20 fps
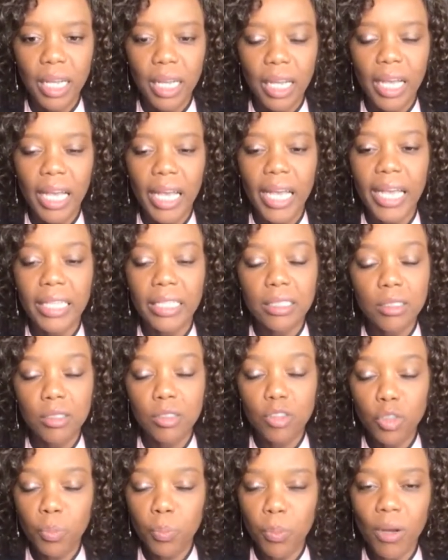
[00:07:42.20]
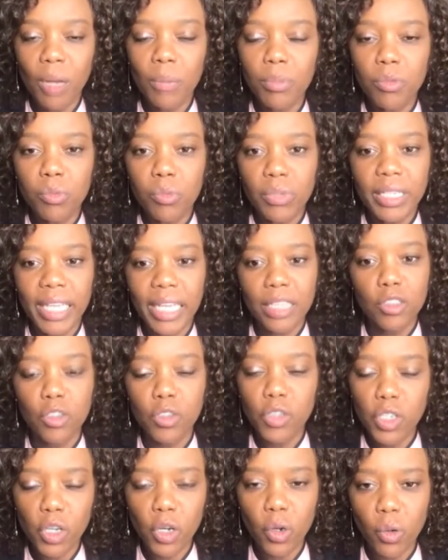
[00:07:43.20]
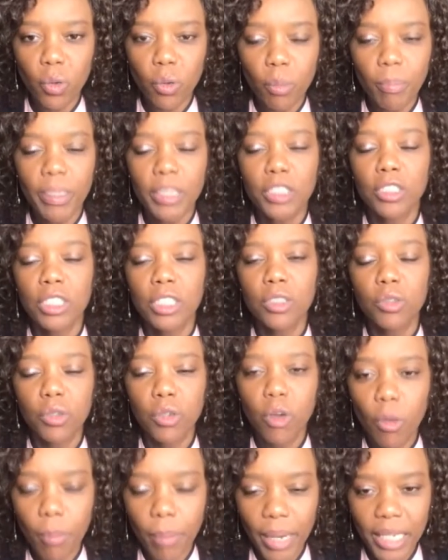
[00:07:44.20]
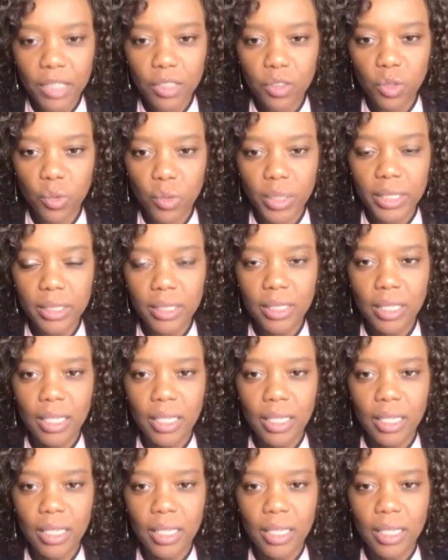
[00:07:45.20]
And you probably will get a no, but you need to go back to it.